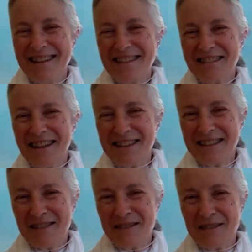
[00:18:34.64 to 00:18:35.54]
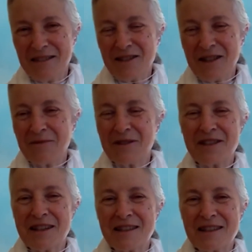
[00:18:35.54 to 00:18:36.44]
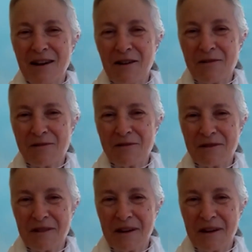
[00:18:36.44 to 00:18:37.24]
When she was just so